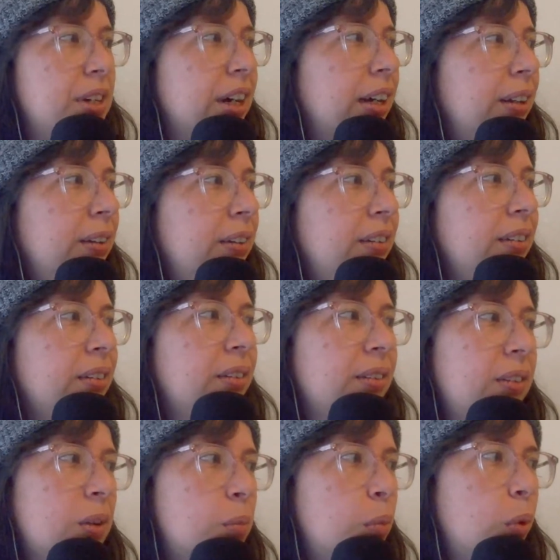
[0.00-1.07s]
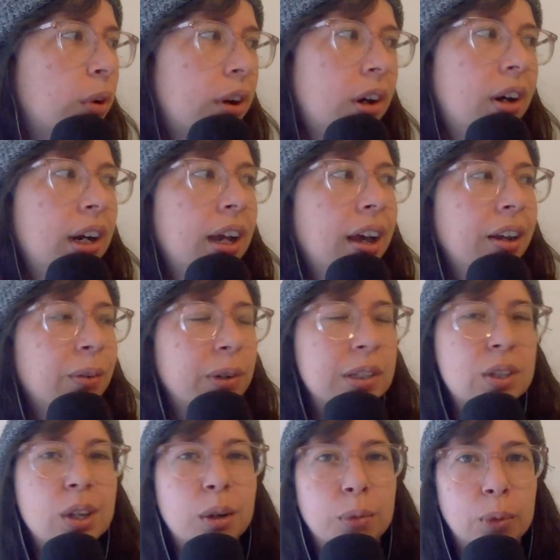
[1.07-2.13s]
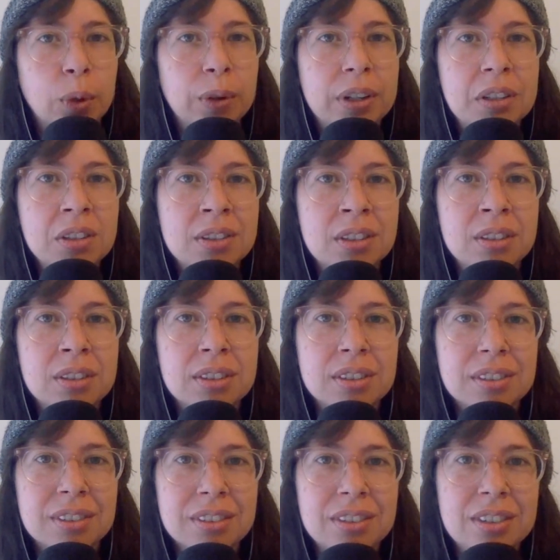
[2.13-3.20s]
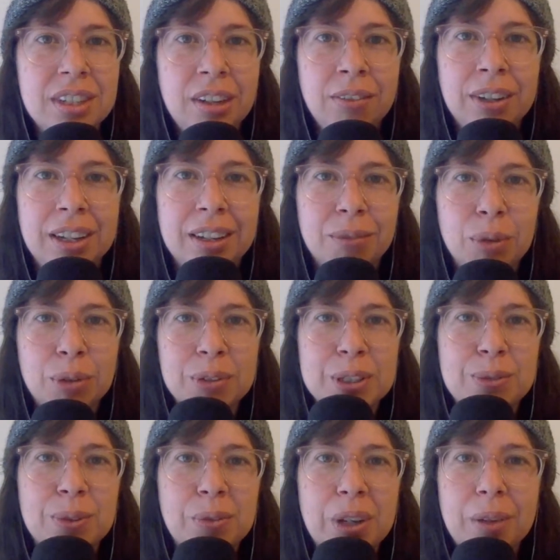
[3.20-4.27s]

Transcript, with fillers: done, the more, I don't want to say it ruins T V and movies for